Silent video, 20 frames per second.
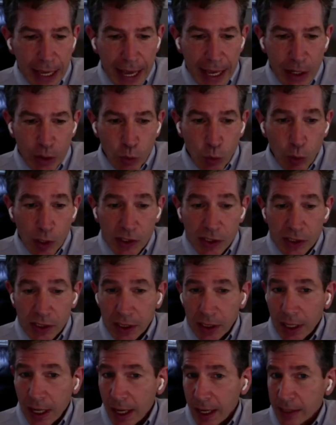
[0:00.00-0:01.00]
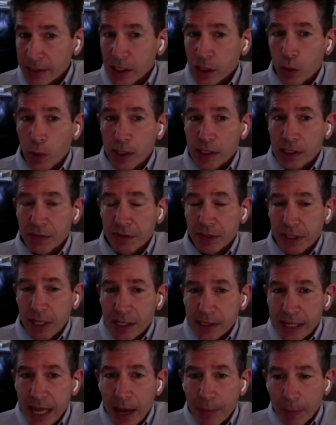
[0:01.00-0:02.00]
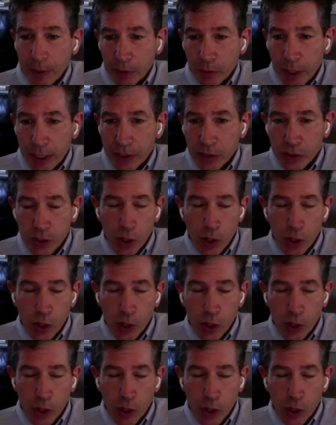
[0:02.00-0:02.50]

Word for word: and what's the consequence if it does happen, right?